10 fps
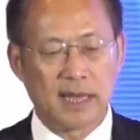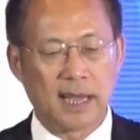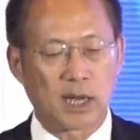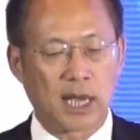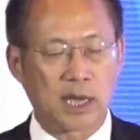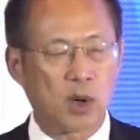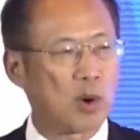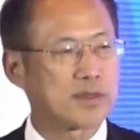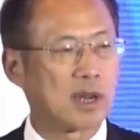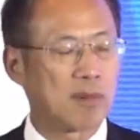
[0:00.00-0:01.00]
and can
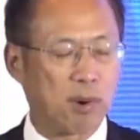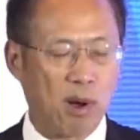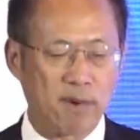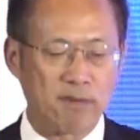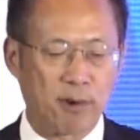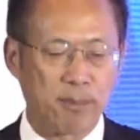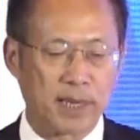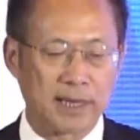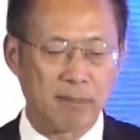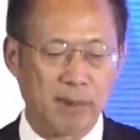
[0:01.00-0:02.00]
cause a lot of problem from
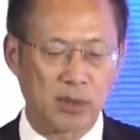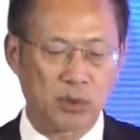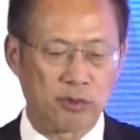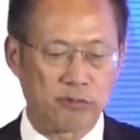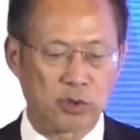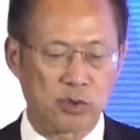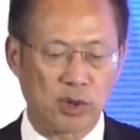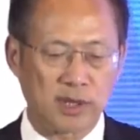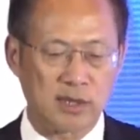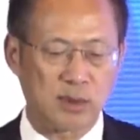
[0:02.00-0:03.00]
pandemic to food
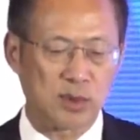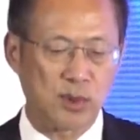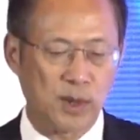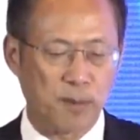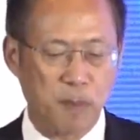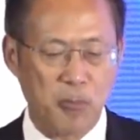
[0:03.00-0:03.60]
shortage and so on.